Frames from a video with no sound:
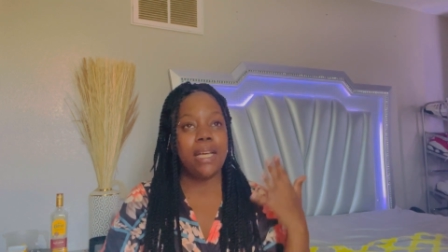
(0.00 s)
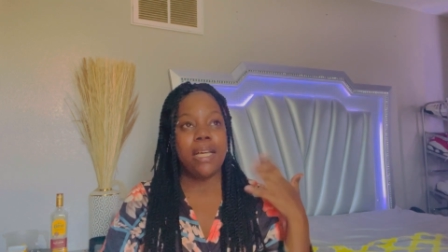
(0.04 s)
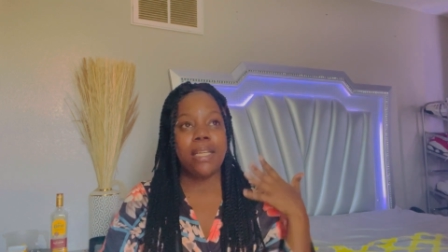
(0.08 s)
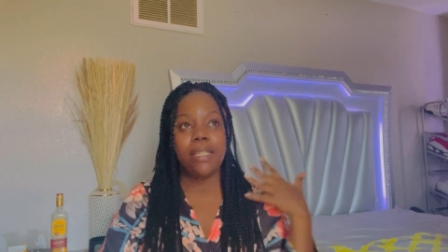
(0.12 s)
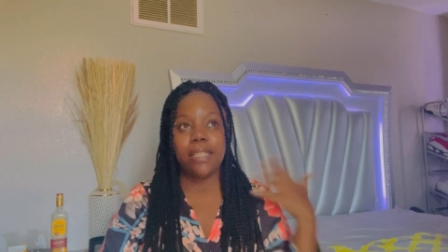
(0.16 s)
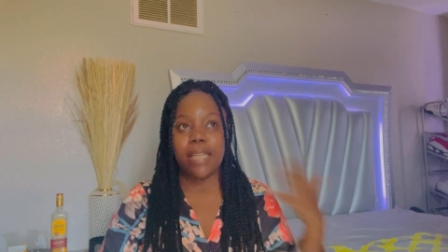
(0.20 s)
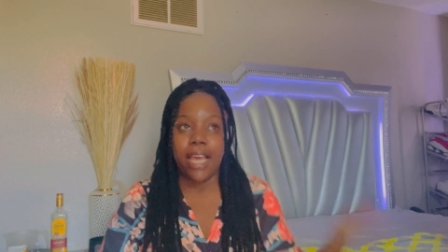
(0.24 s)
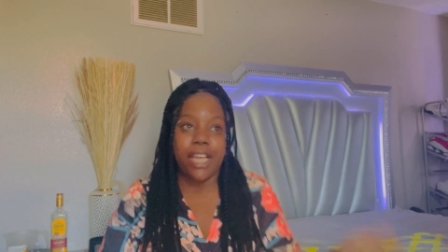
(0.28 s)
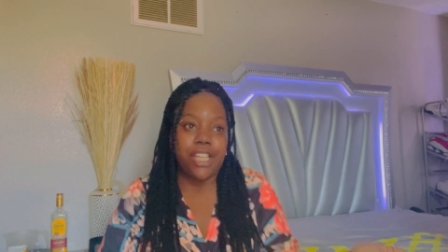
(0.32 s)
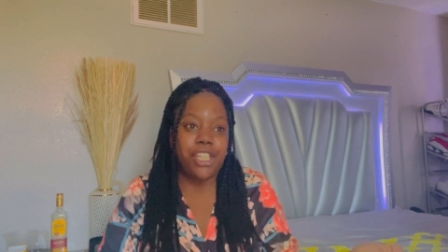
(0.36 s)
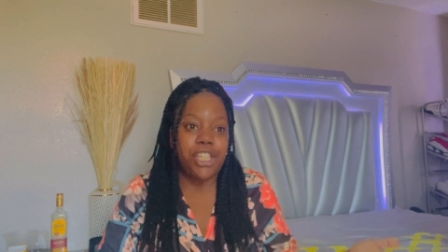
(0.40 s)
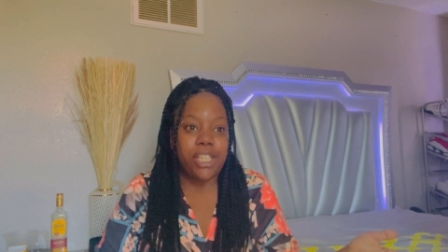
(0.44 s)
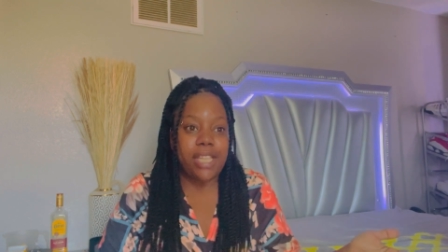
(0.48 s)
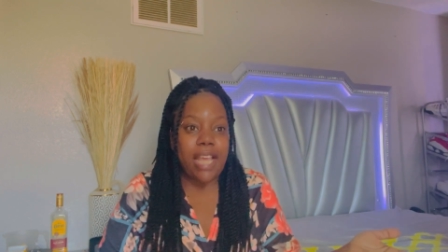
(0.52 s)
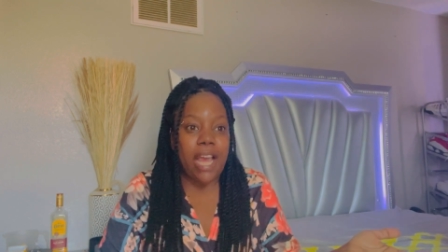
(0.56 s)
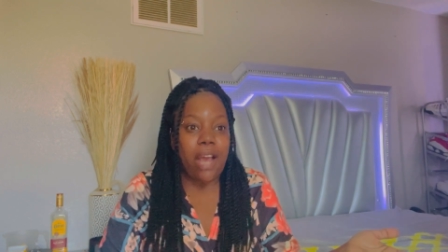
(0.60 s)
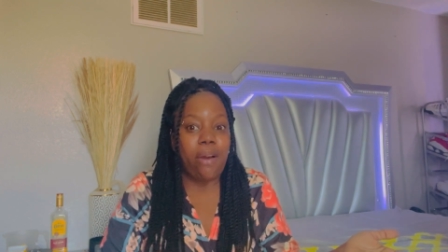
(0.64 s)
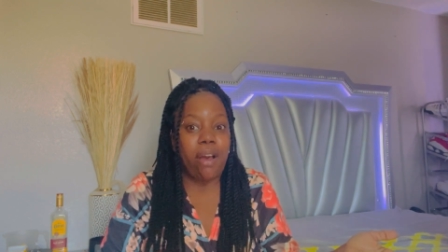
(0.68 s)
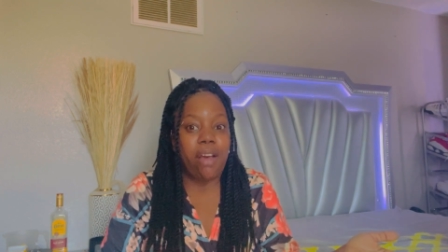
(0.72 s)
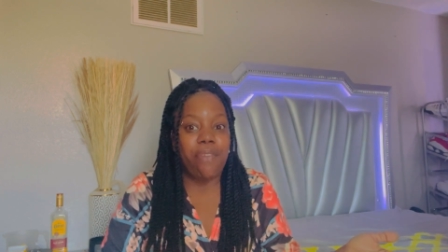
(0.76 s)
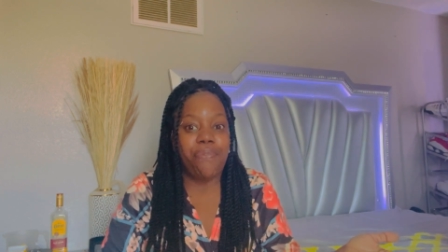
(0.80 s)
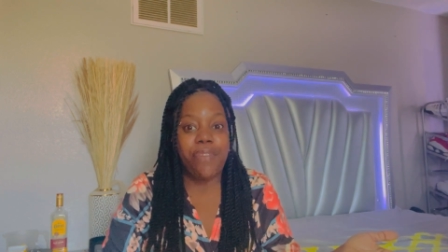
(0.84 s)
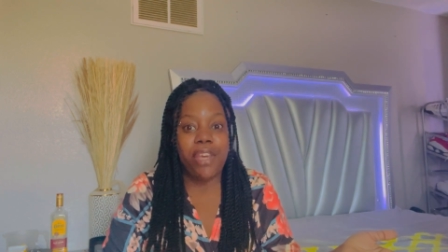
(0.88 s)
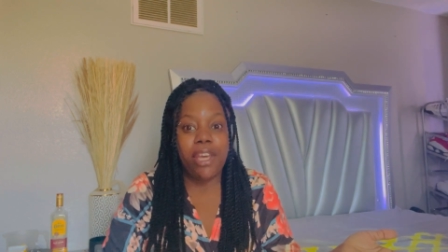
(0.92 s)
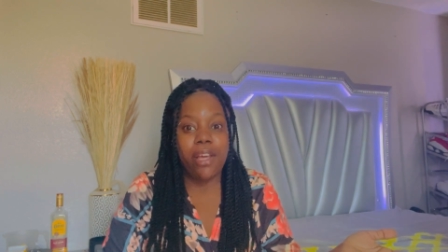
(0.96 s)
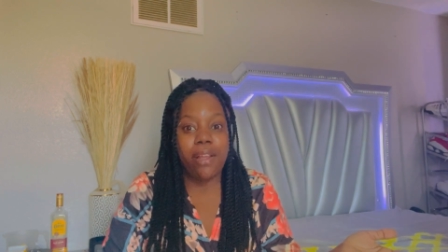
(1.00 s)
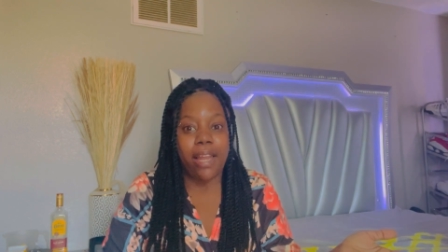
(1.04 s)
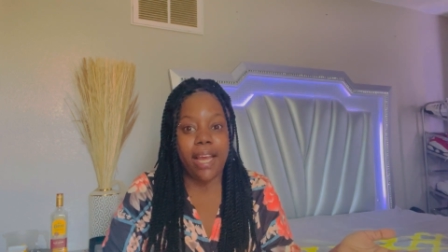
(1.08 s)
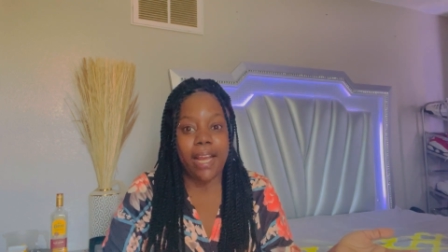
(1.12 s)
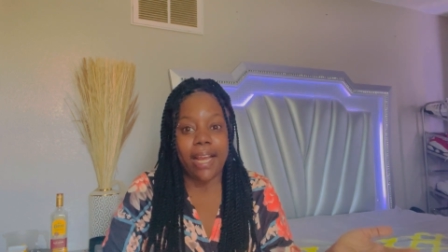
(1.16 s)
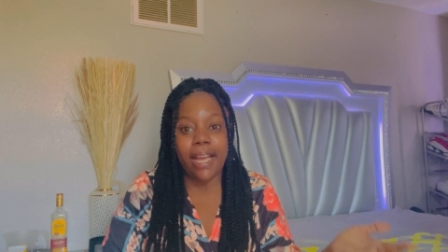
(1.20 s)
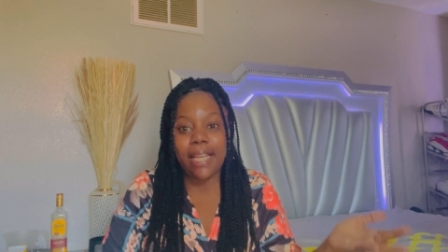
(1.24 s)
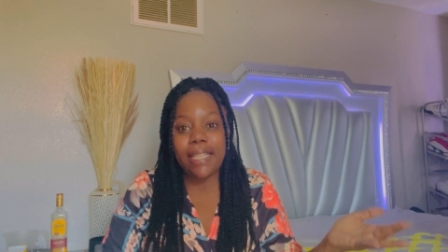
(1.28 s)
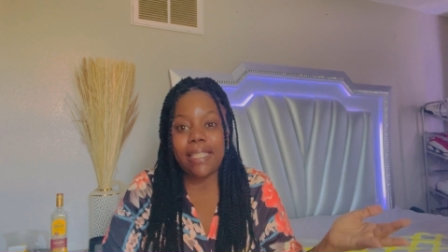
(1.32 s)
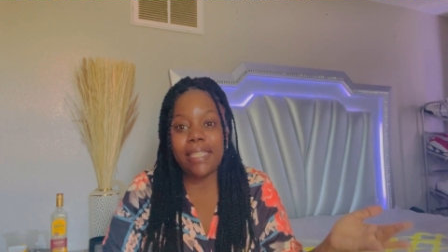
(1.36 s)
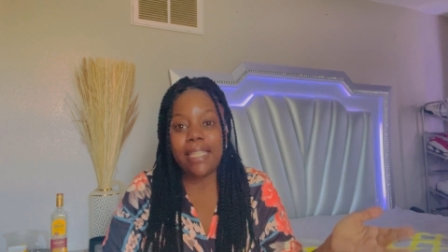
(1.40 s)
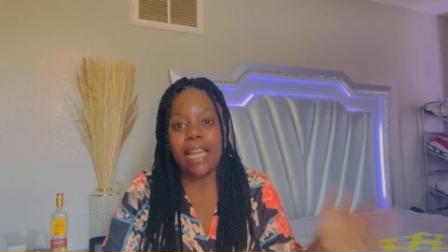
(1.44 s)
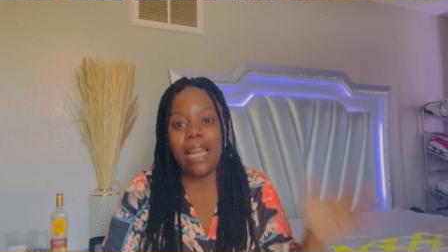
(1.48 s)
that's just how I feel. Like
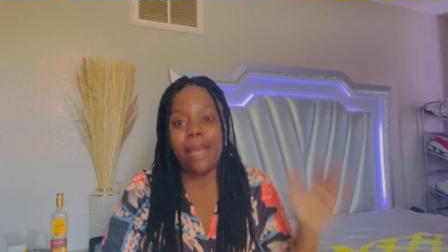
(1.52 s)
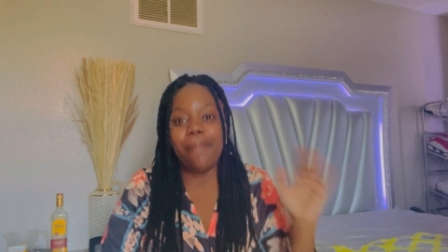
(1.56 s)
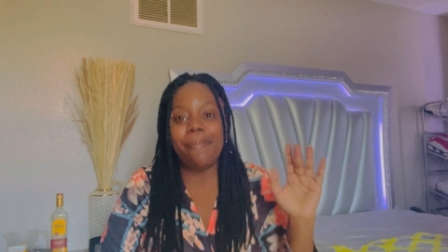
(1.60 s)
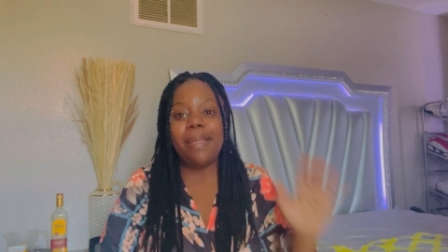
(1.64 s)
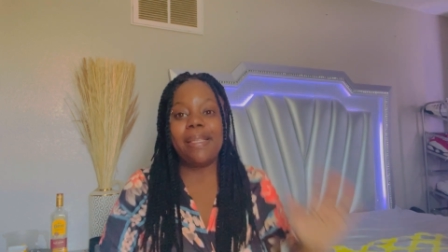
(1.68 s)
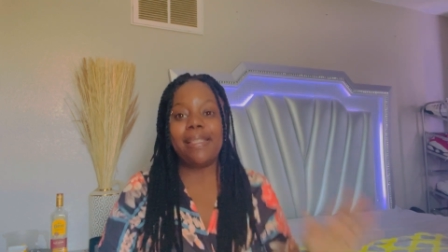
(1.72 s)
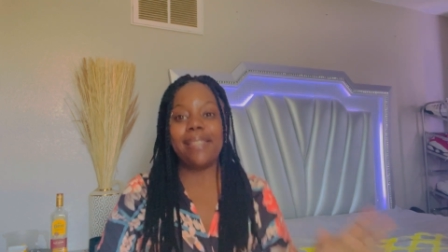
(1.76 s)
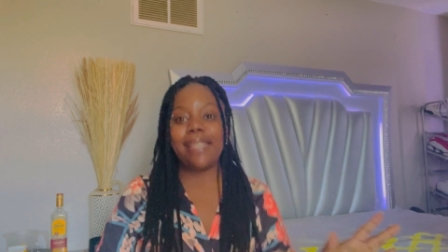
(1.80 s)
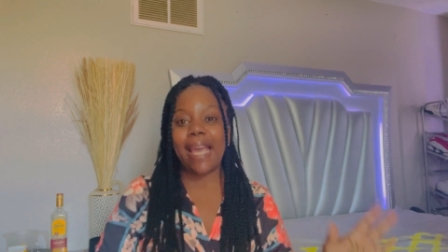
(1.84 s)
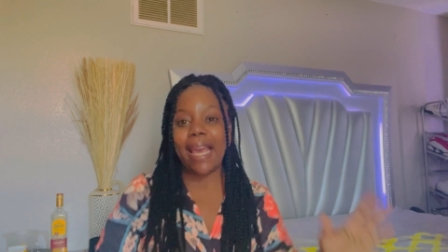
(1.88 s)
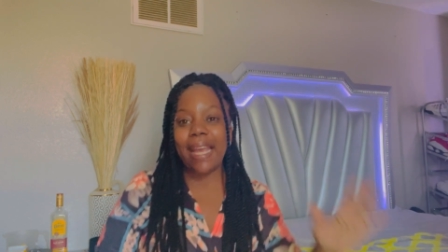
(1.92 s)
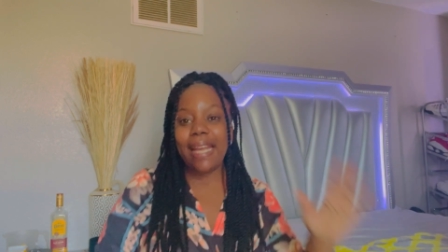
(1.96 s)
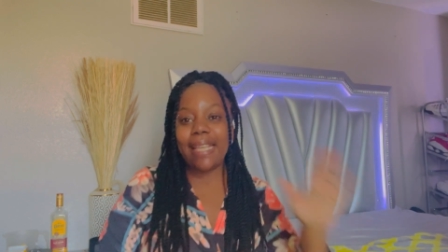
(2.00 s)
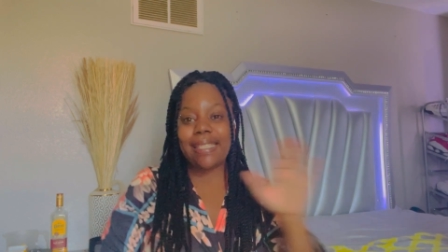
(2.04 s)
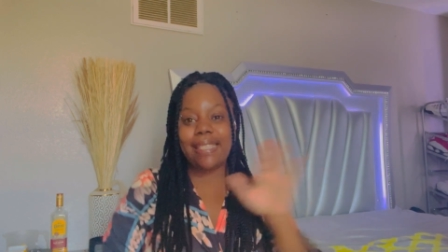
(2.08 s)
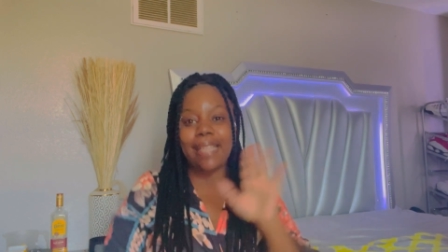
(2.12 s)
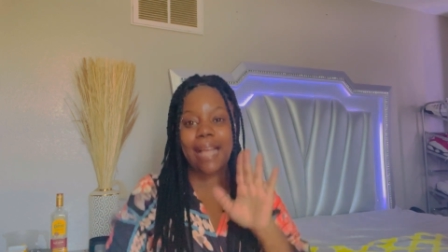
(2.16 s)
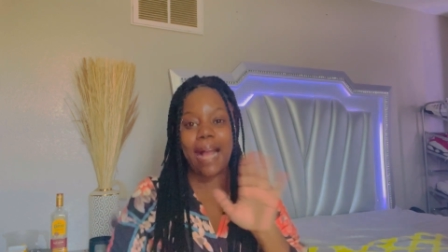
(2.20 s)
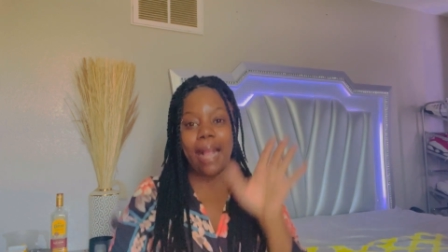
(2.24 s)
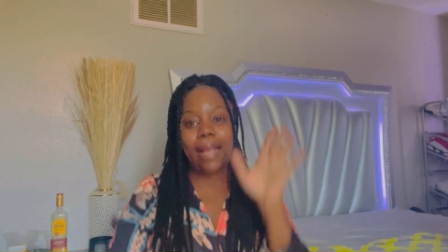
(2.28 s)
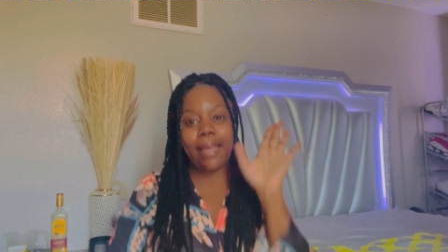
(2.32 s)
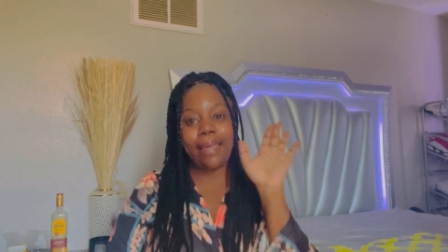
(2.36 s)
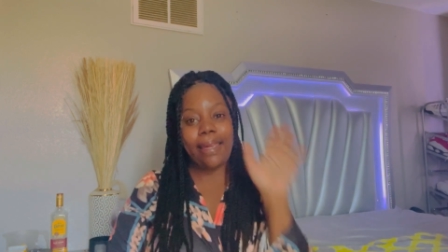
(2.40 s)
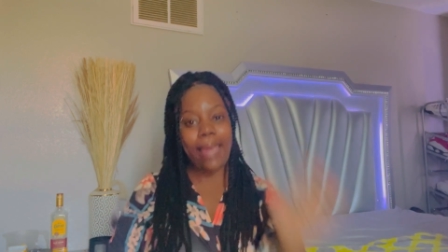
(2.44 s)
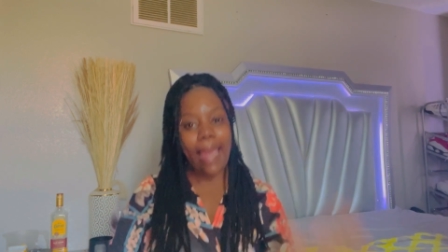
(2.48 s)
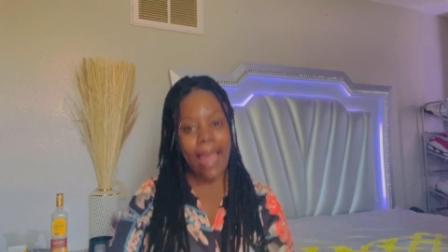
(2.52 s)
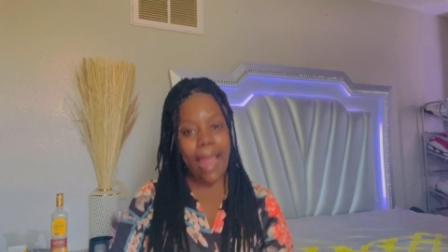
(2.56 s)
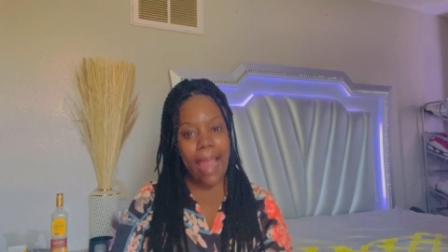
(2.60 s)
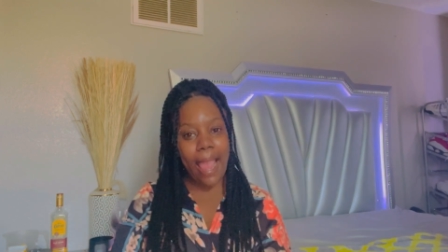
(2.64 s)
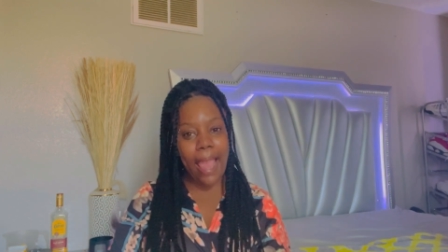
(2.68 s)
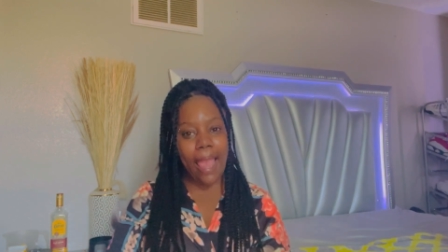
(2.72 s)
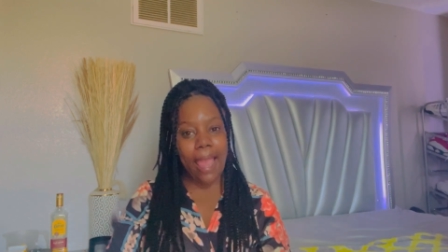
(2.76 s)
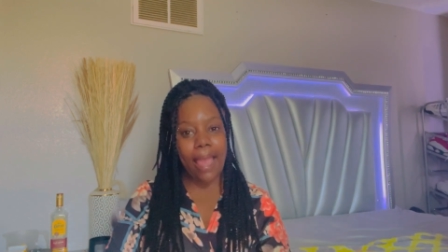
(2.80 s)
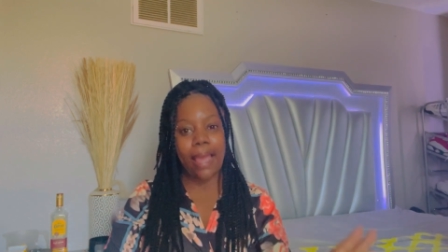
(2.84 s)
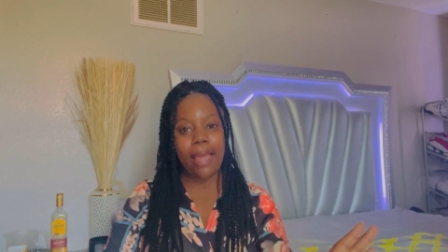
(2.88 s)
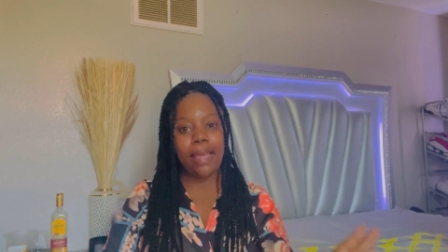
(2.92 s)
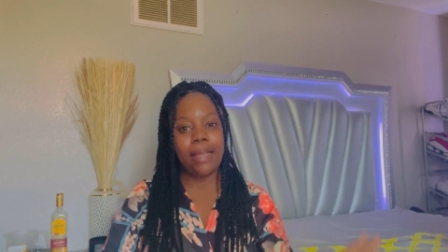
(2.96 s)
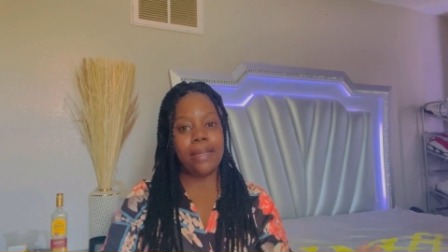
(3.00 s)
I said, let me say this
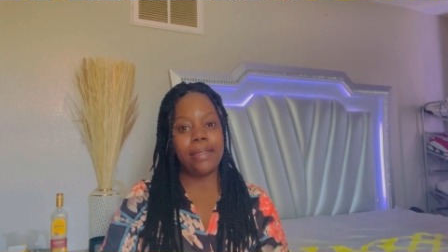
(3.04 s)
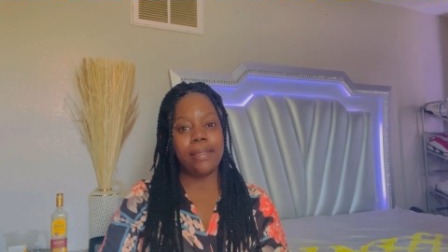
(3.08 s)
again.